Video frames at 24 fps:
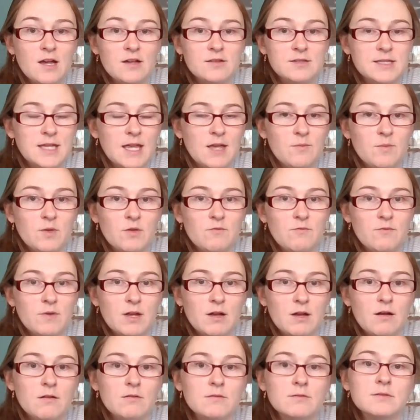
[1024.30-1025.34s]
else can be
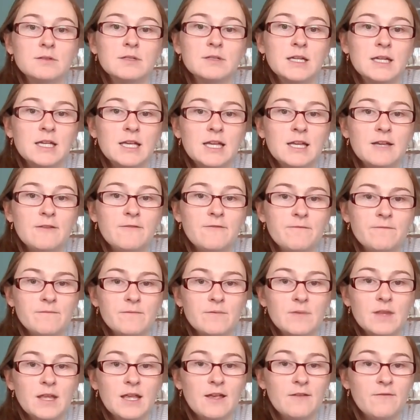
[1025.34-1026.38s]
real.
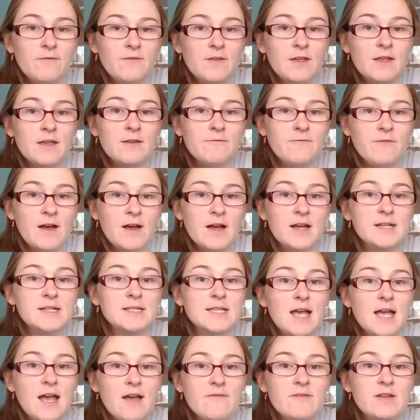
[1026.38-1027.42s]
If he
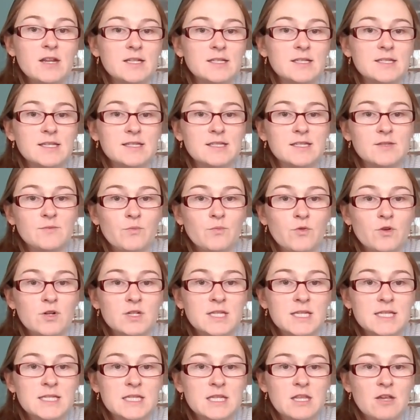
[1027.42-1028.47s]
finds evidence that
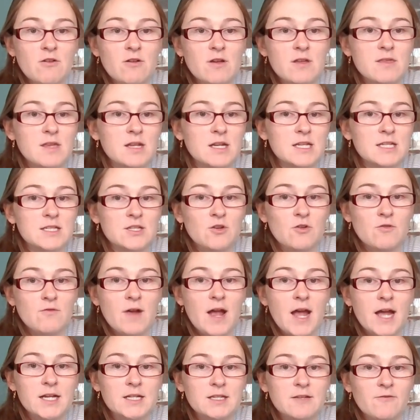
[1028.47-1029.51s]
supports his theory, then he's
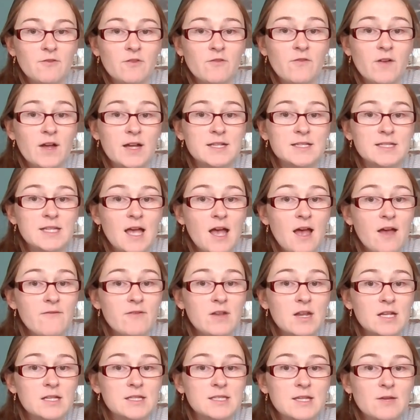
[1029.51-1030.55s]
correct. If he finds
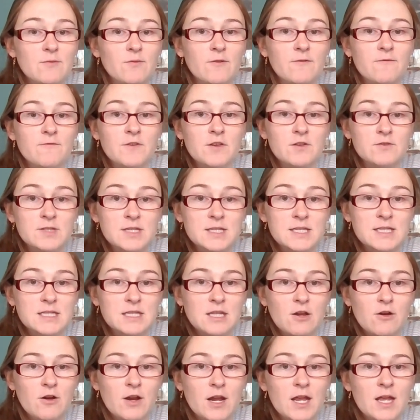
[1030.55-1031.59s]
evidence that refutes his
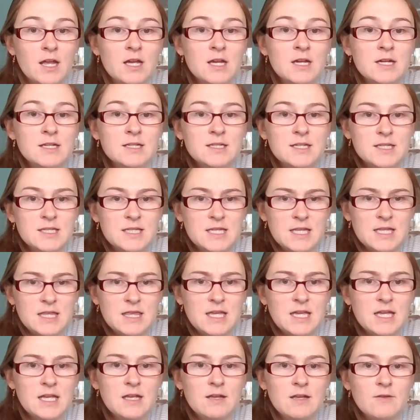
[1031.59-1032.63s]
theory, does he
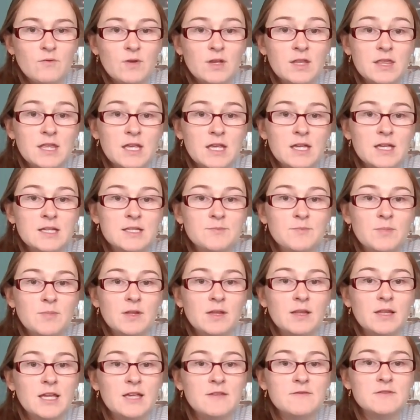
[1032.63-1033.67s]
rethink his
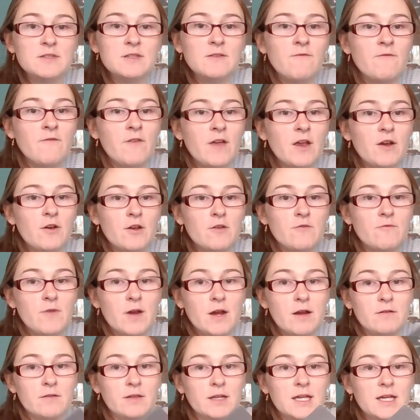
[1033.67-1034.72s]
beliefs? Very
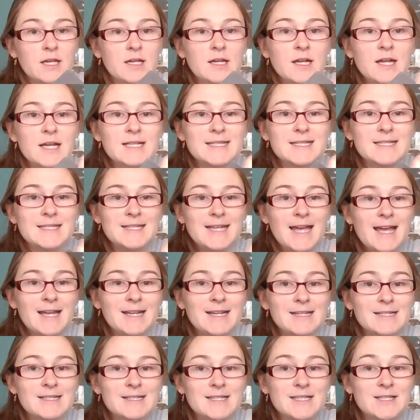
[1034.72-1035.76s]
rarely. Instead,
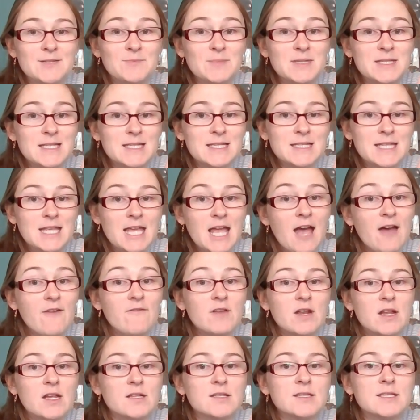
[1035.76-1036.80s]
he dismisses the
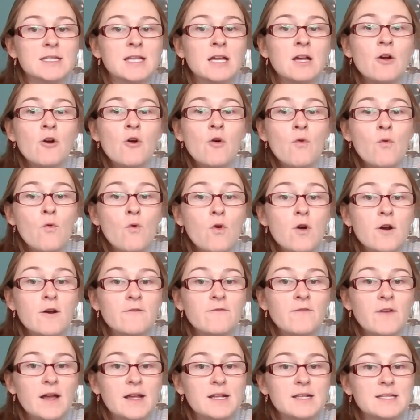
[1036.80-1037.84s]
evidence
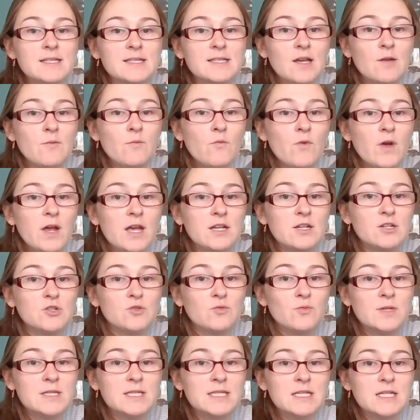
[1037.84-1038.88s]
or finds some way to
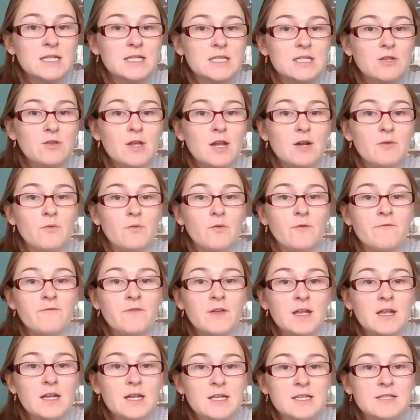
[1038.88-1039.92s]
twist it so that it will
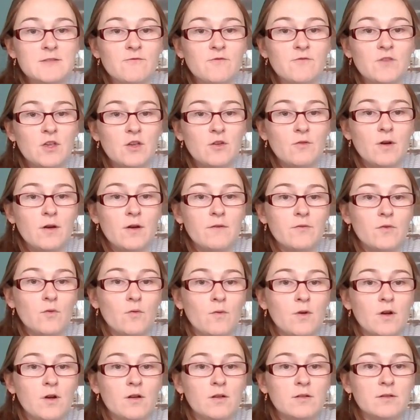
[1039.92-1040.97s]
fit his view of the
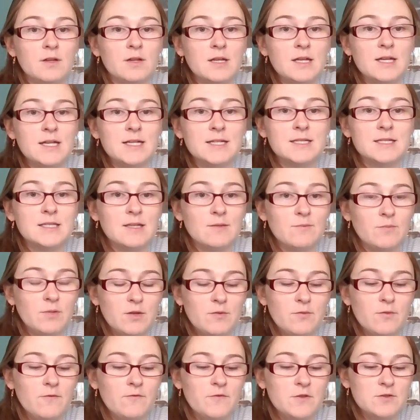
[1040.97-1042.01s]
world. He
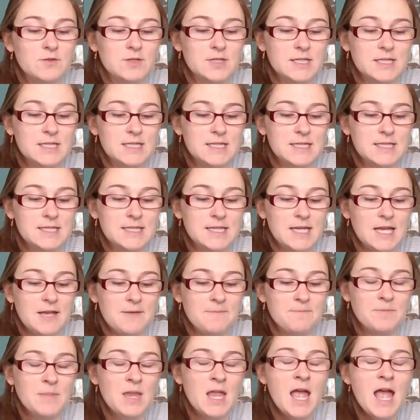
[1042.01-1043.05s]
simply refuses to see."